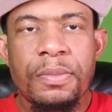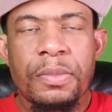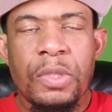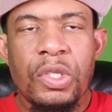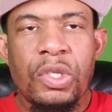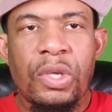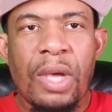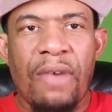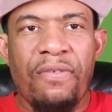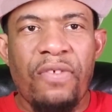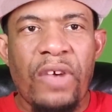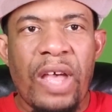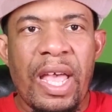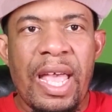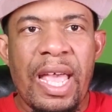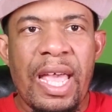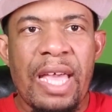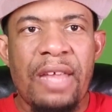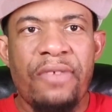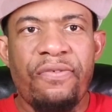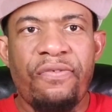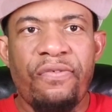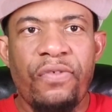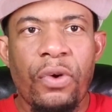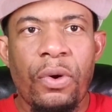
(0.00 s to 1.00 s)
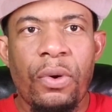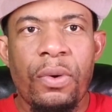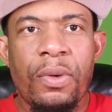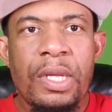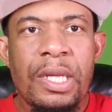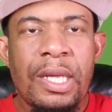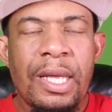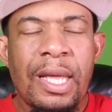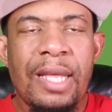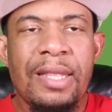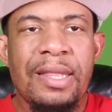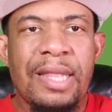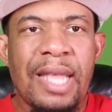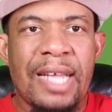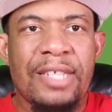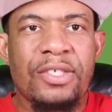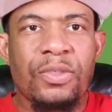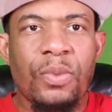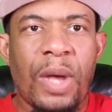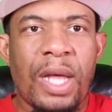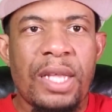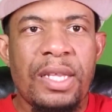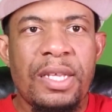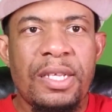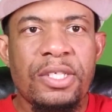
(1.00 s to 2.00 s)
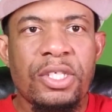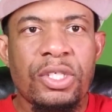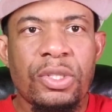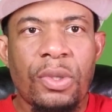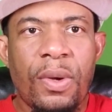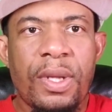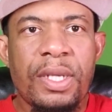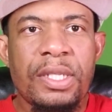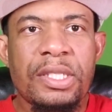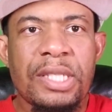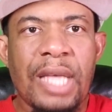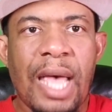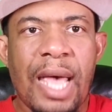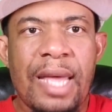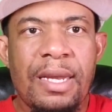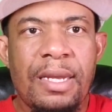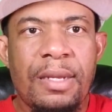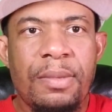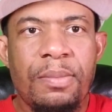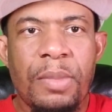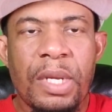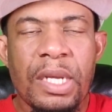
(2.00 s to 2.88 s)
You have a handful, and that's why they're so exciting,